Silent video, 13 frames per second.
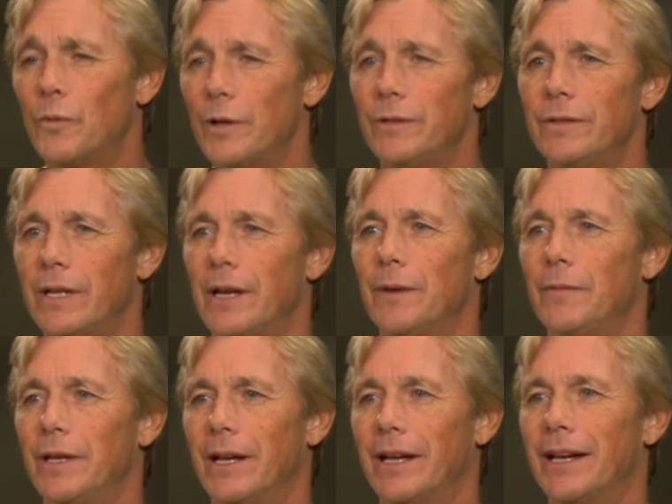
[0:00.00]
one time
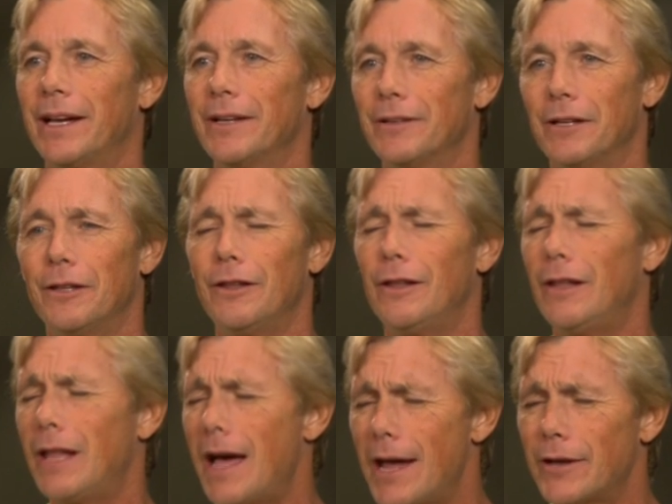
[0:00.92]
that I got in a
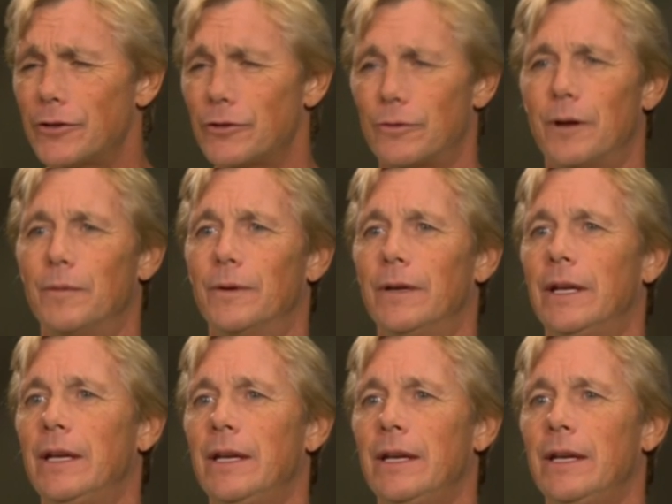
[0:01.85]
lot of trouble